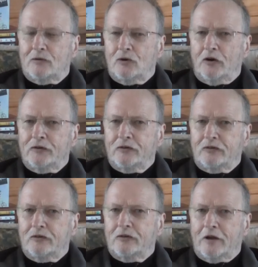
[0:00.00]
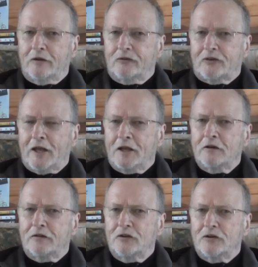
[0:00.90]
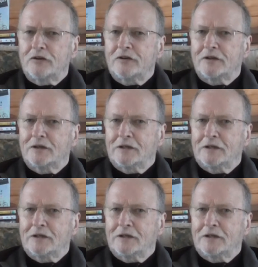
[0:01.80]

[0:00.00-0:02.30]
rather than staying in third,